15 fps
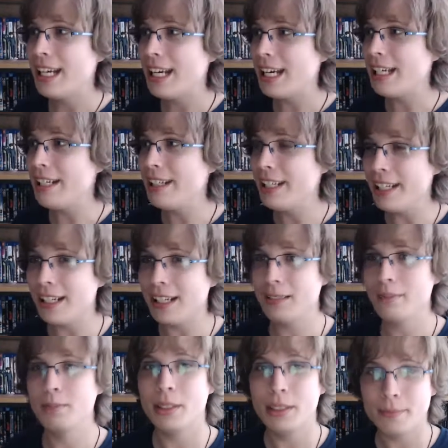And yeah,
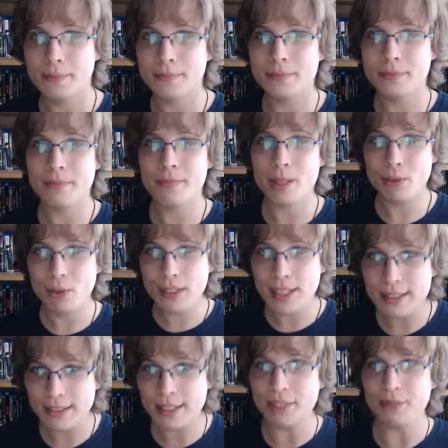but with all
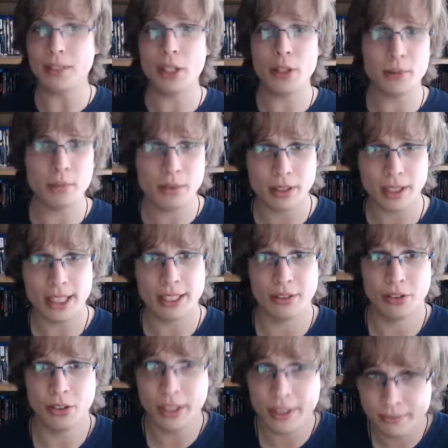that said, I hope you guys
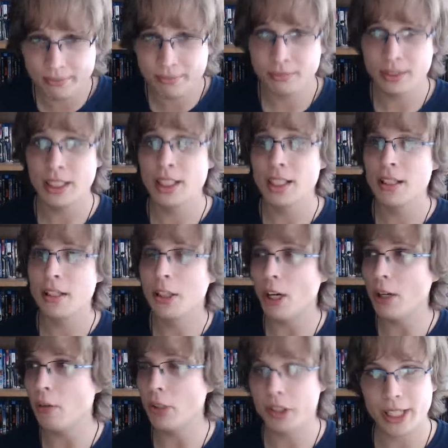enjoyed.
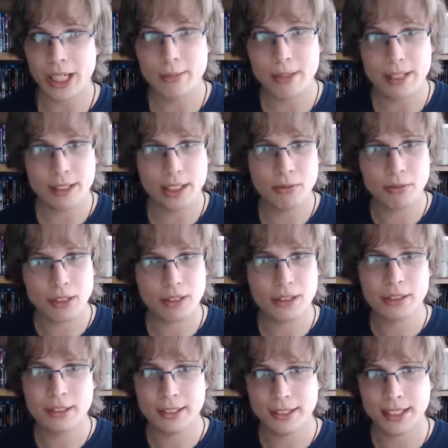Go watch the anime,
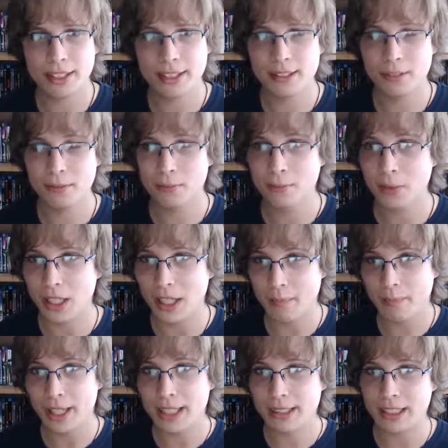
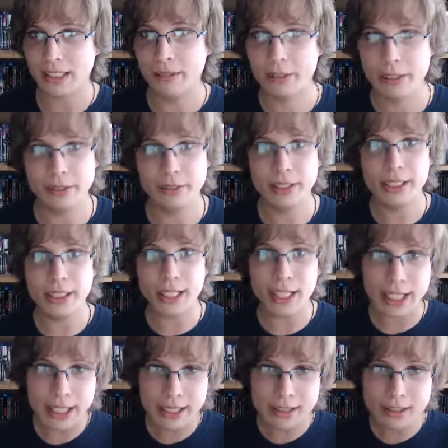come back, tell me what you think,
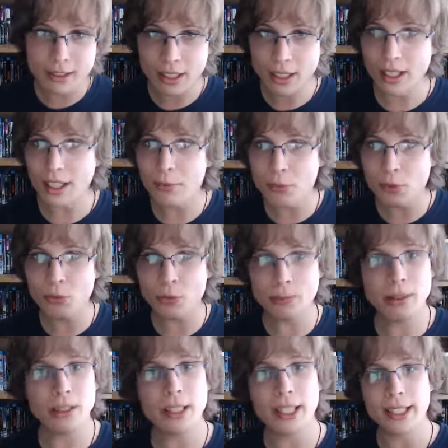and I will
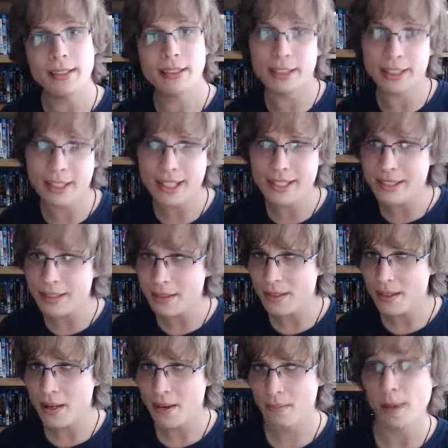reply. See you guys then.
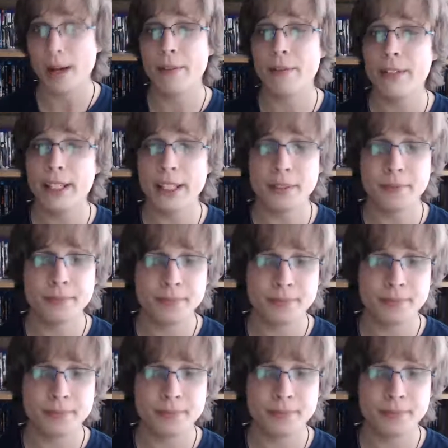Bye for now.